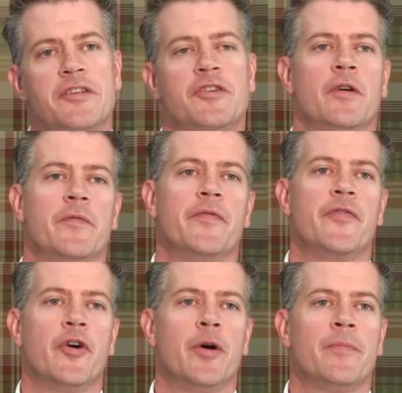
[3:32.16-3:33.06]
history of the
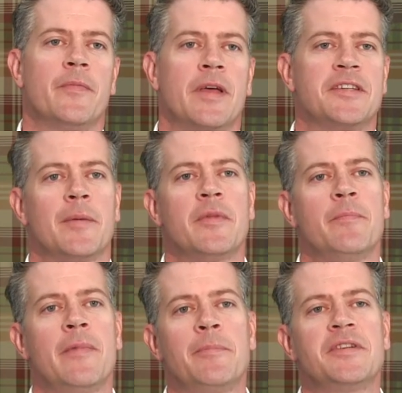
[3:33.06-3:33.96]
firm and some of
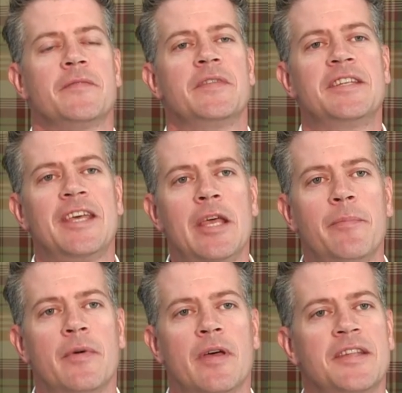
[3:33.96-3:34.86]
the members of the
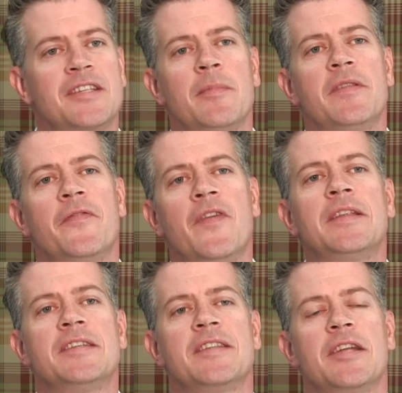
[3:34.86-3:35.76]
team and some of the
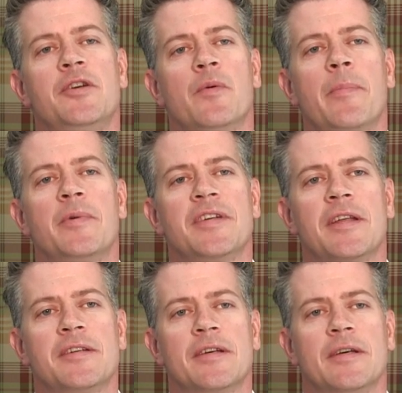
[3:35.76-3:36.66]
funds that you
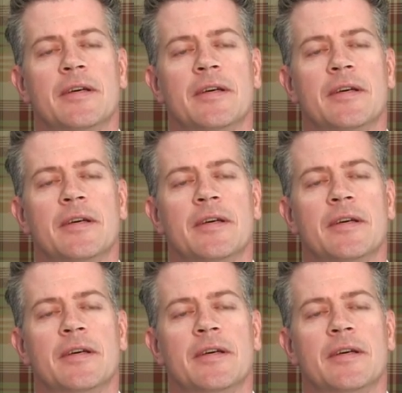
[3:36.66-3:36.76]
represent.